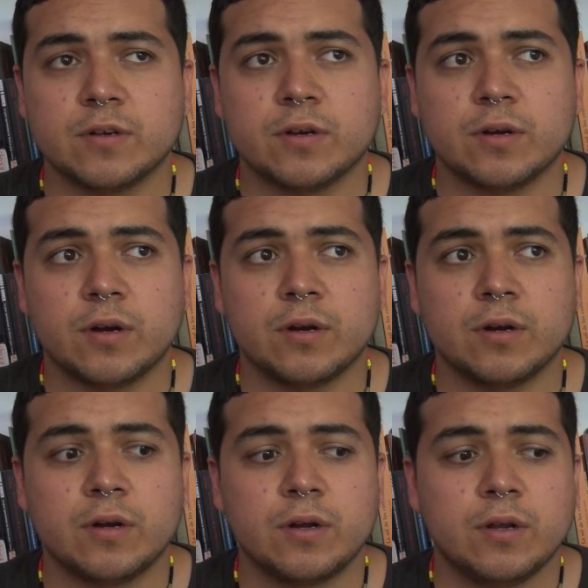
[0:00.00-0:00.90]
are,
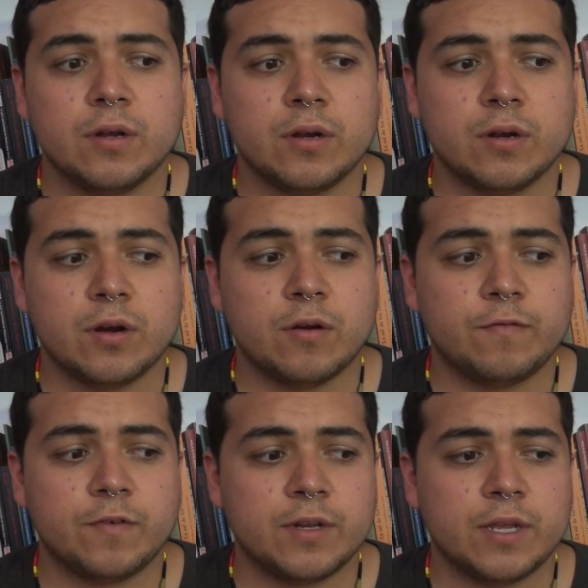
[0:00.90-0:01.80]
are, are
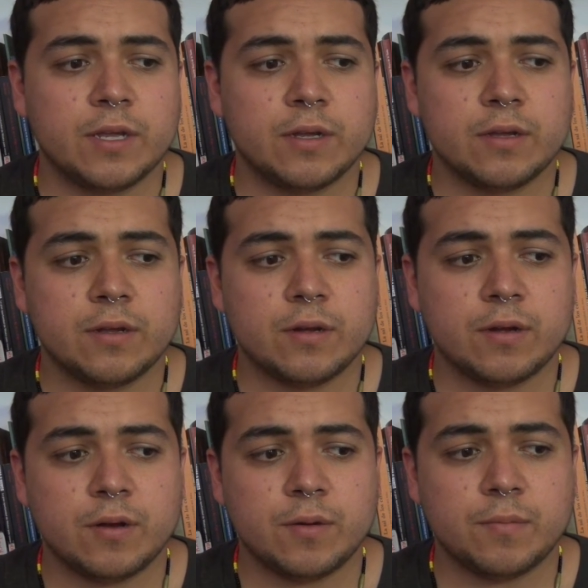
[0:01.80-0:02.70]
funding,
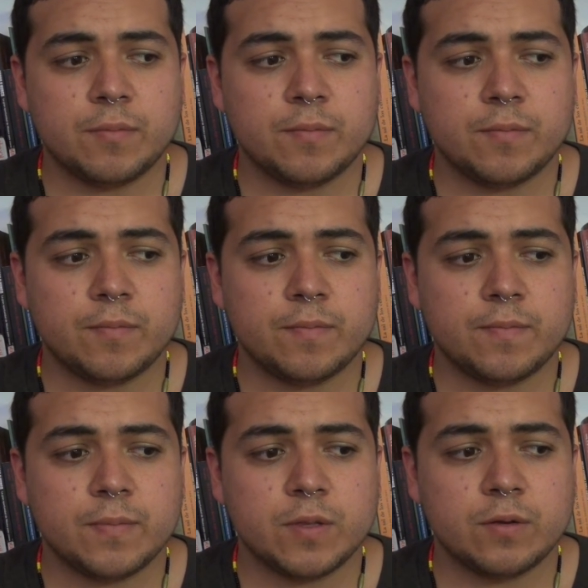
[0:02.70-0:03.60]
um,
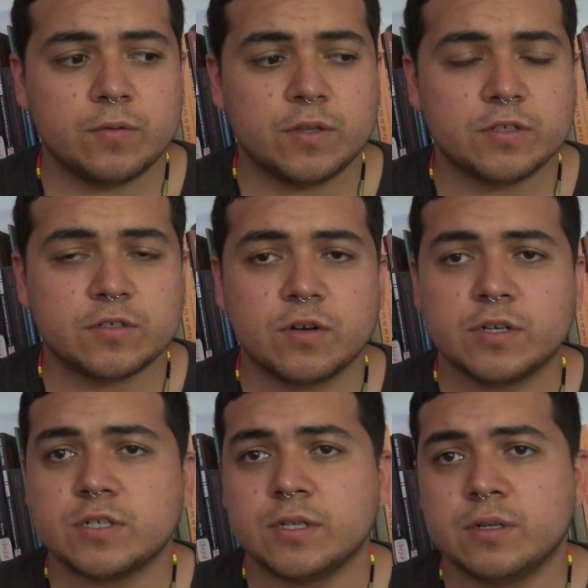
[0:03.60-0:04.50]
you know, the
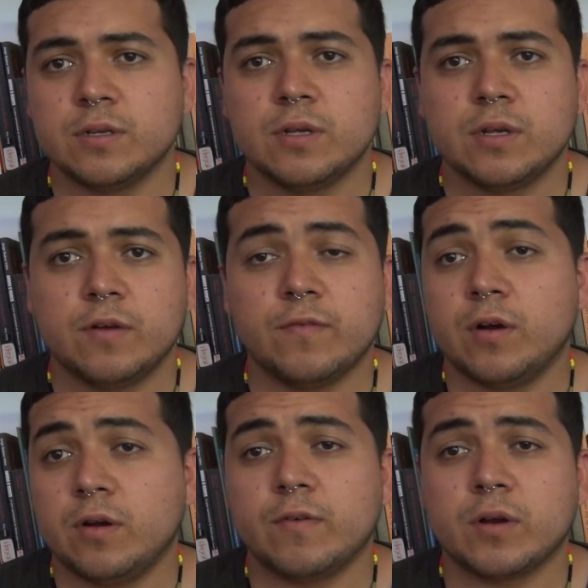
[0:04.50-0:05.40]
destruction of
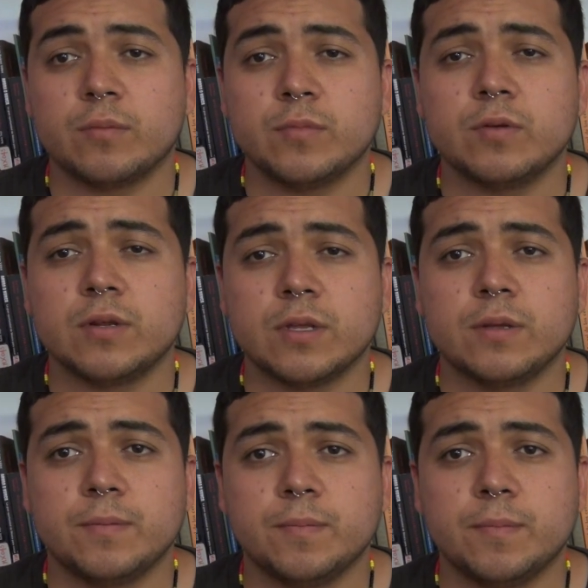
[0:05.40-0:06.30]
our, of our
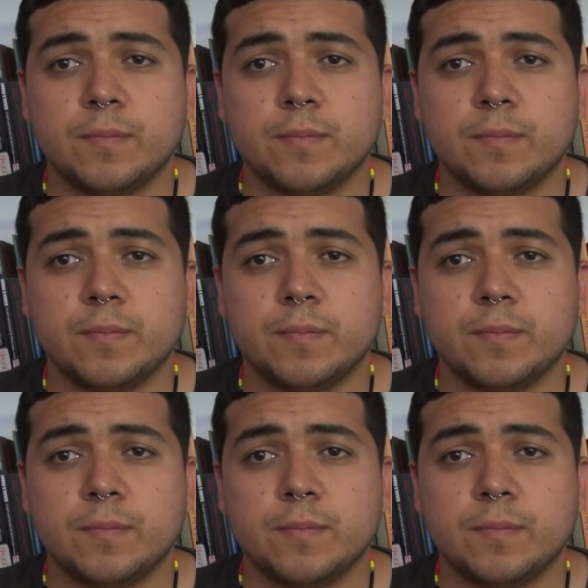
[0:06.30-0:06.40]
community. Mm